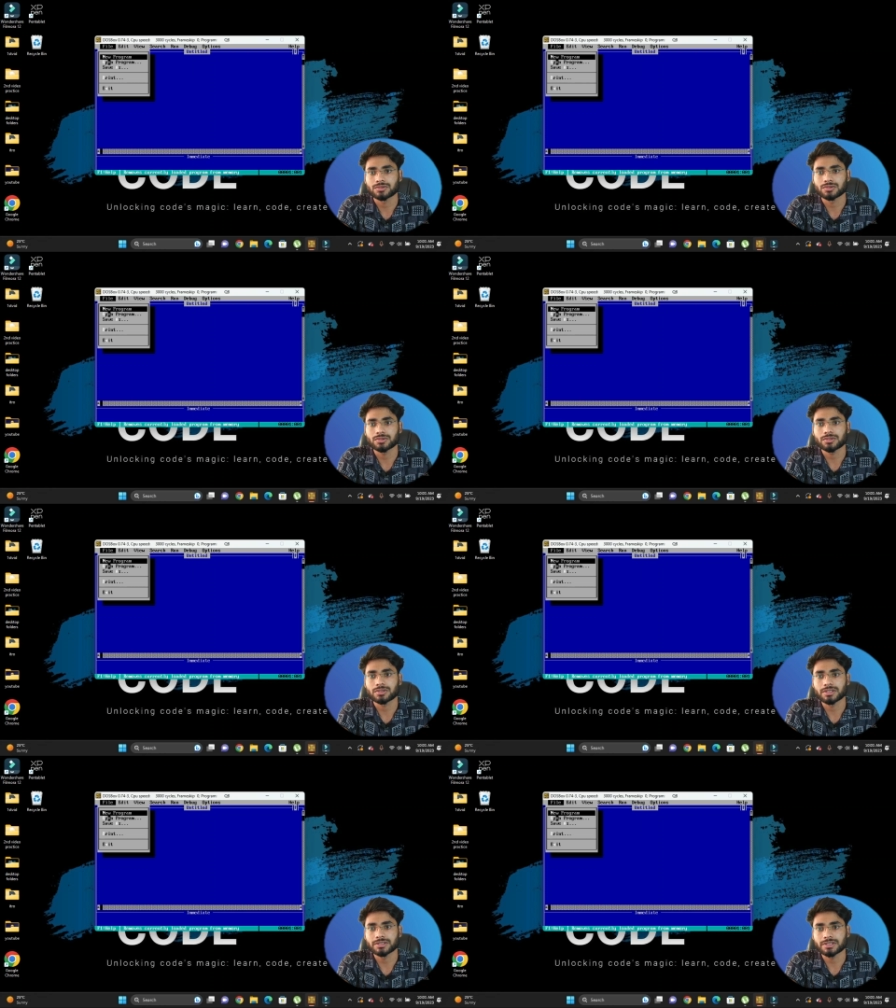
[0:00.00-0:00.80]
So
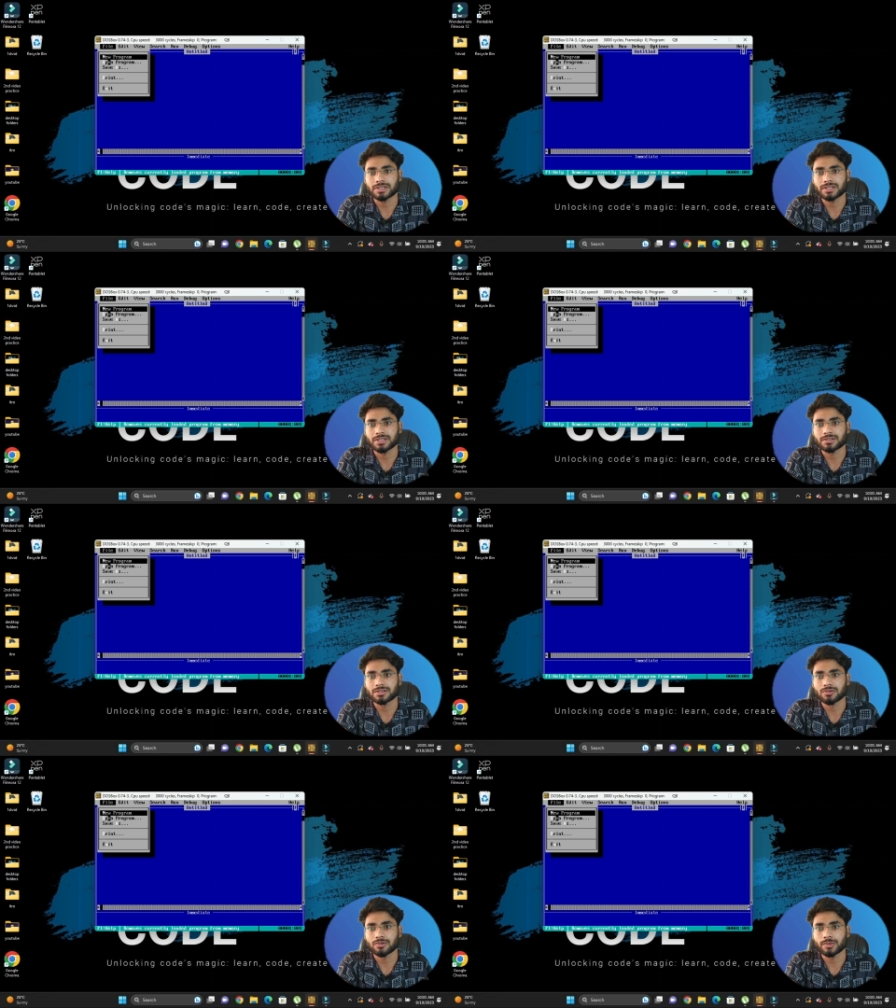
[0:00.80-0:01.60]
let's click
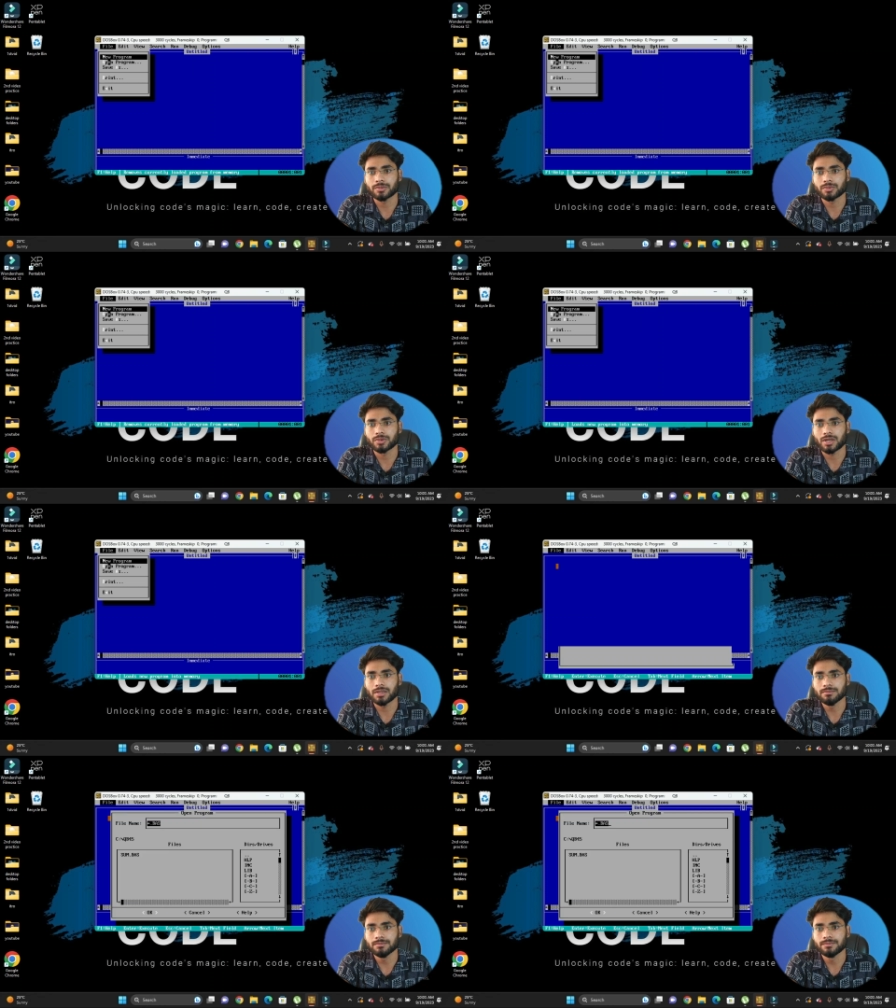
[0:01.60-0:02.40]
the open
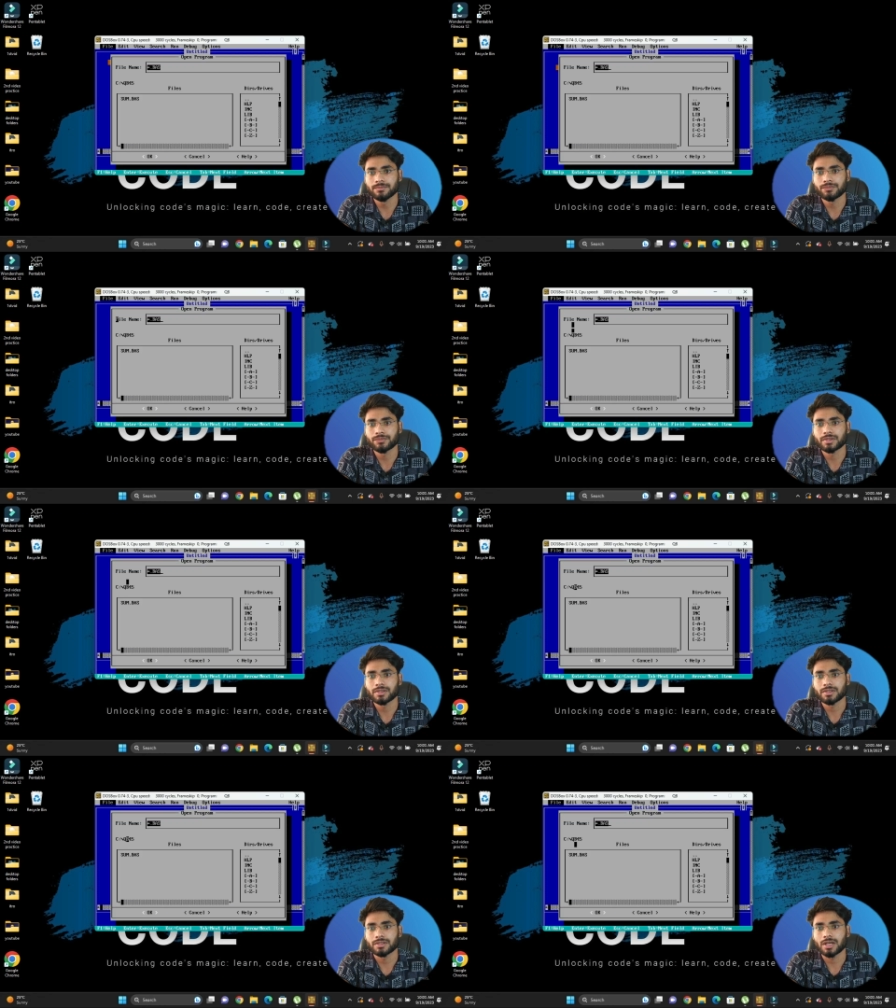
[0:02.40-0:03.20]
program
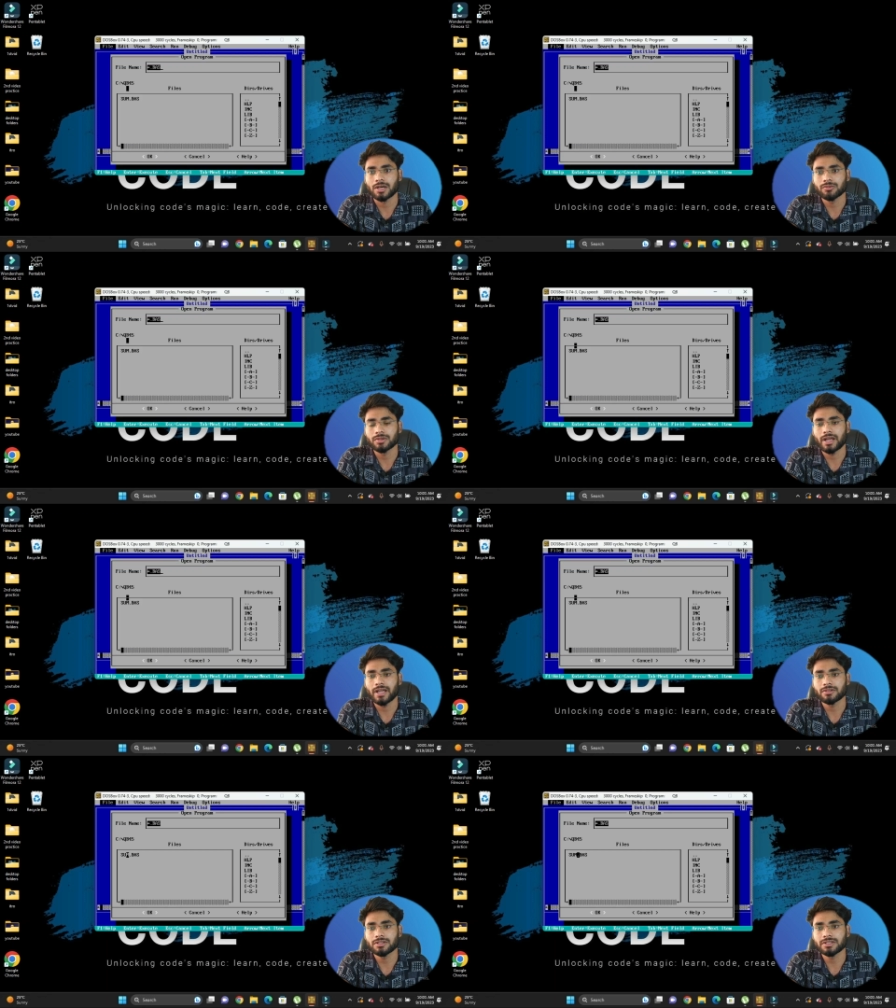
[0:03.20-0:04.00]
now I
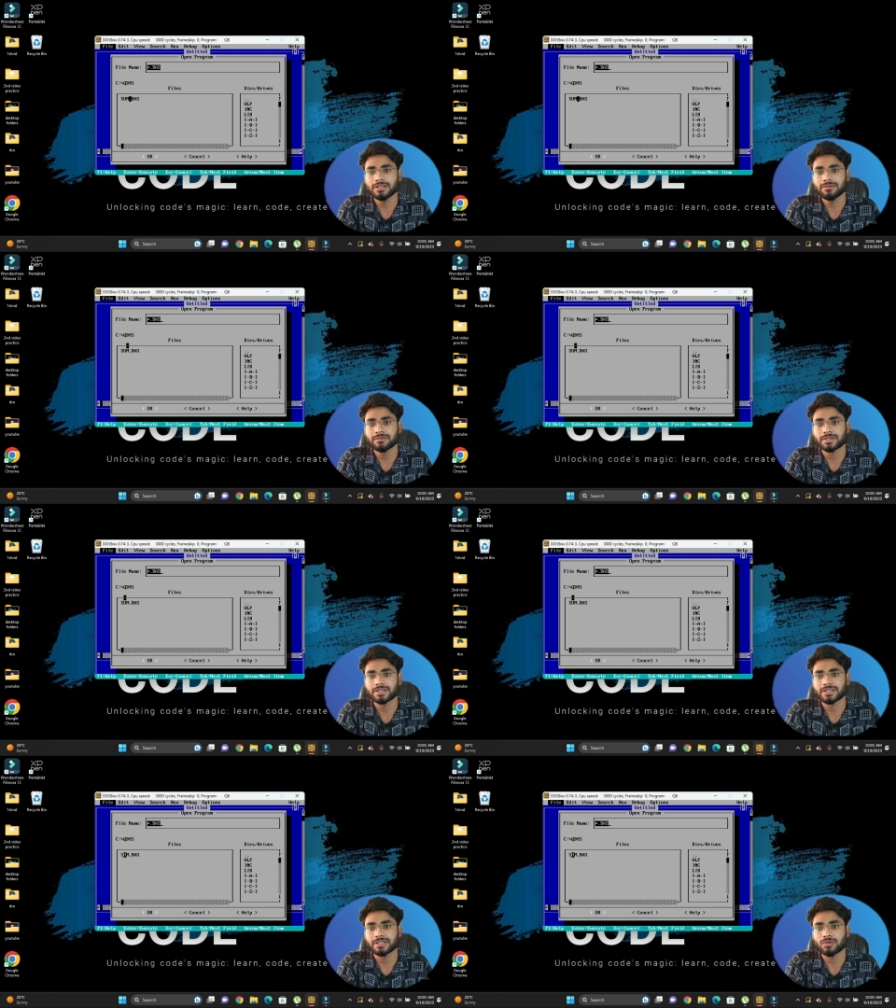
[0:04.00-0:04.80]
have already
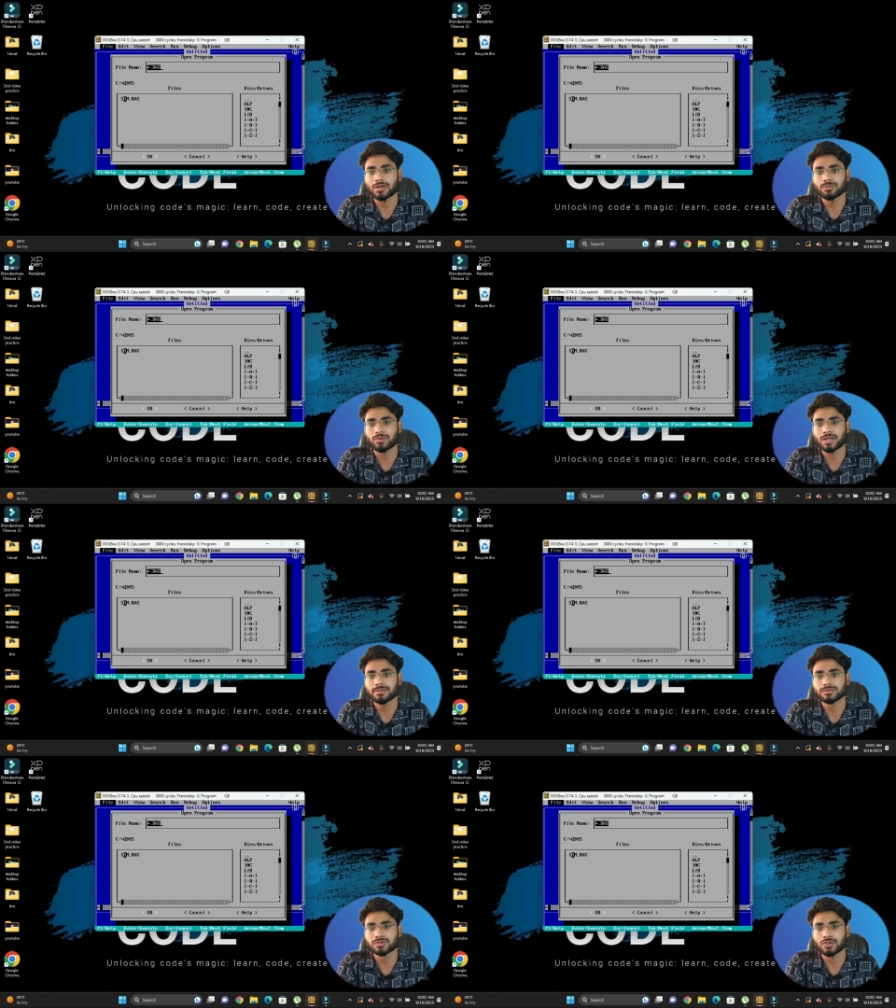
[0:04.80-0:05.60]
created one
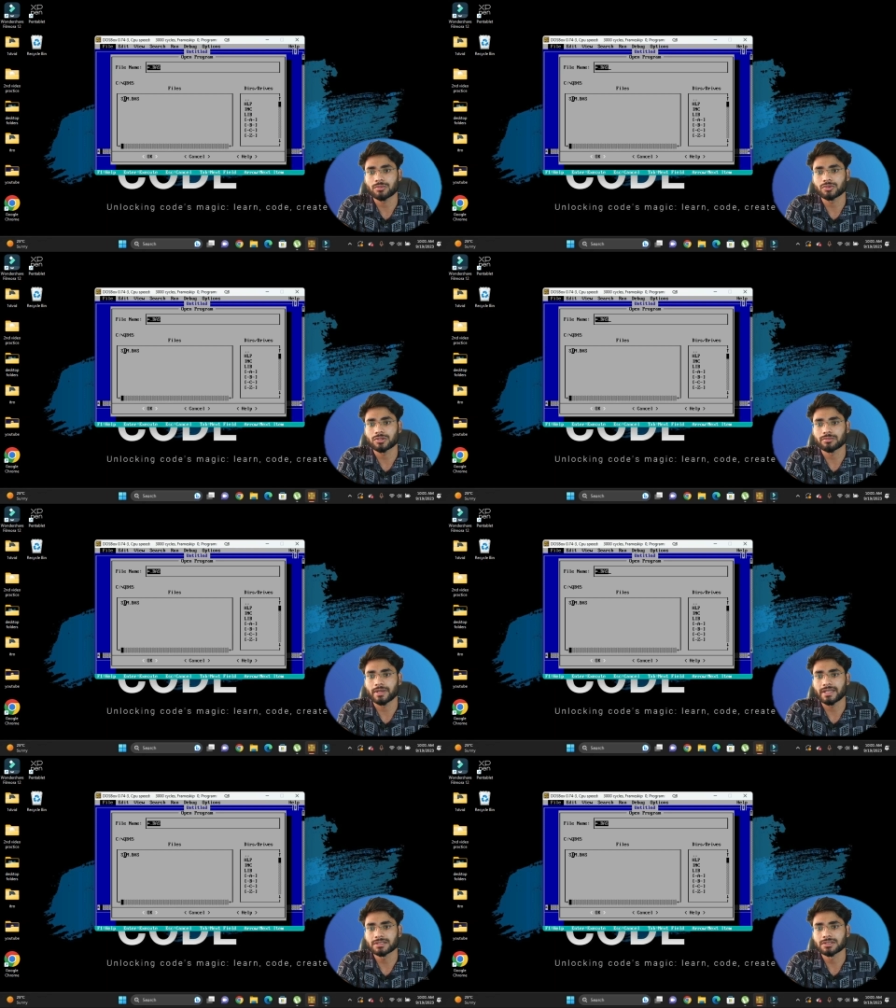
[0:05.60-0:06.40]
program
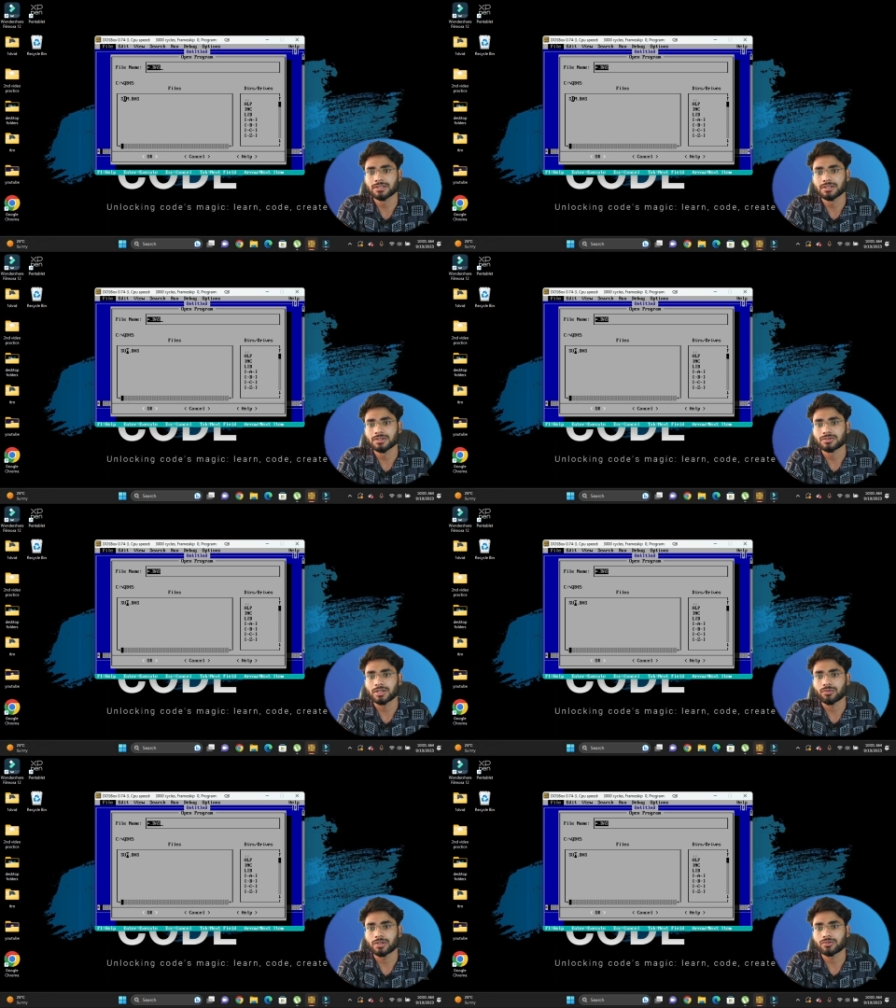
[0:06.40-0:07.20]
sum.bas
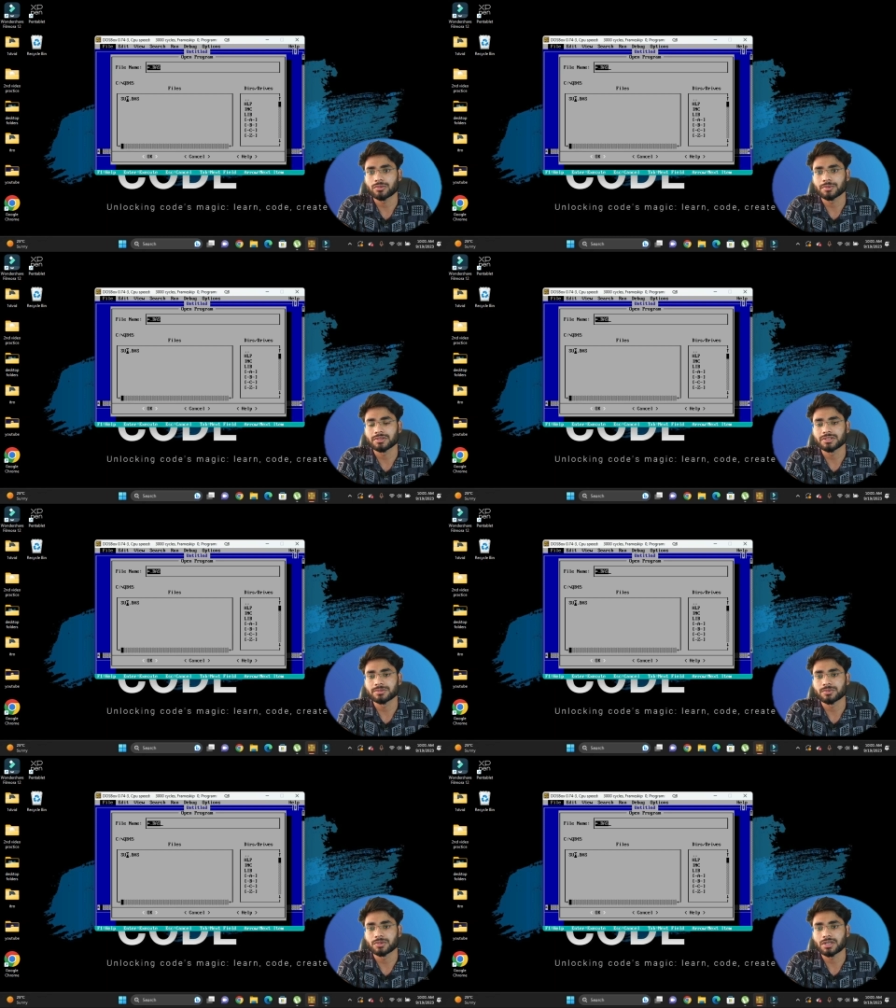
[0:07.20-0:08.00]
so I want to open
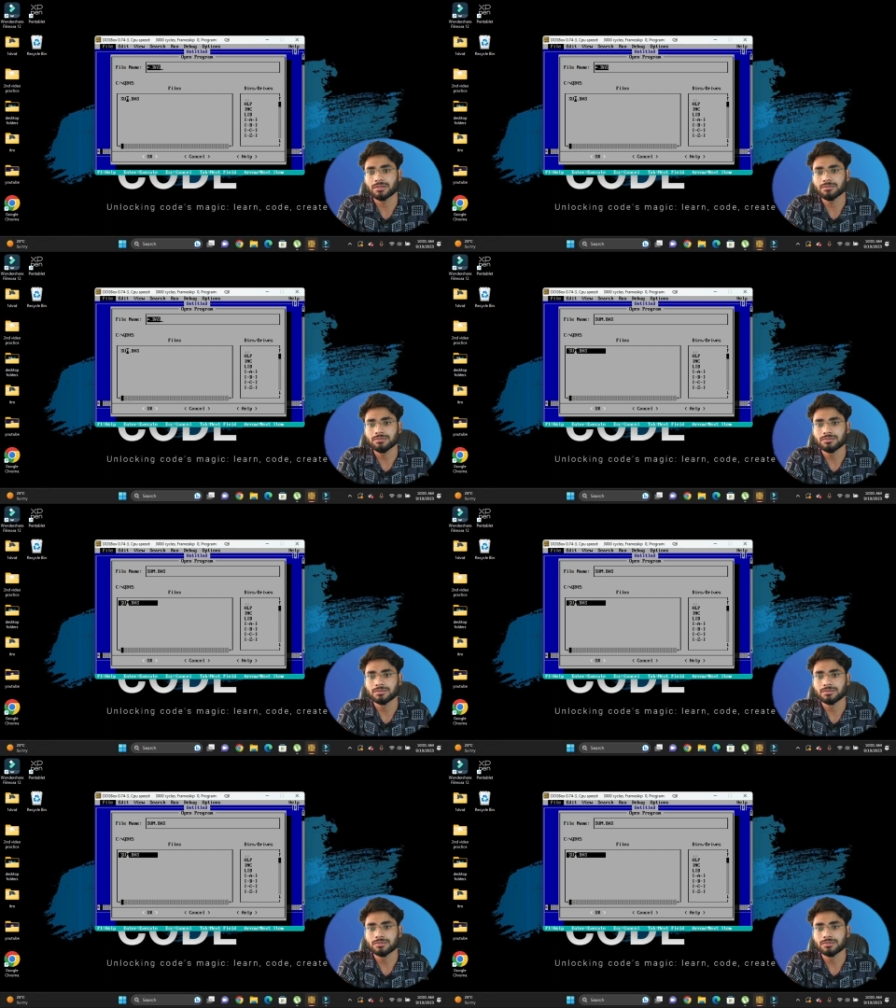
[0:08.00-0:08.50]
this program